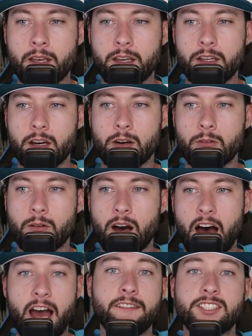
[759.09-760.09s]
you know,
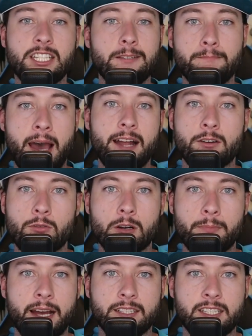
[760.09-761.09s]
I've seen bad
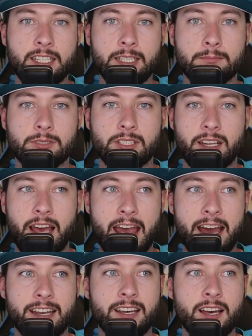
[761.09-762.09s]
quarterback teams,
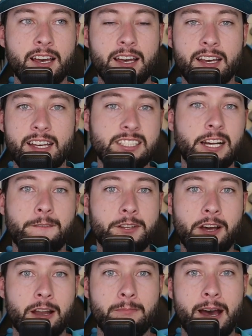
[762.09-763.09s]
and he's
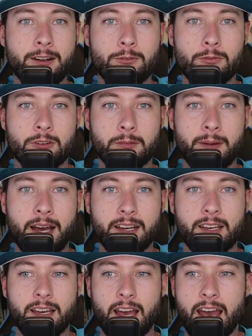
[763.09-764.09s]
definitely not a bad
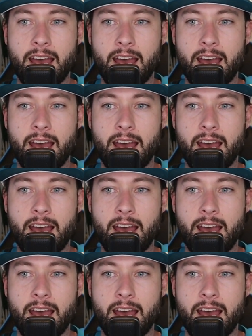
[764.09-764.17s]
quarterback.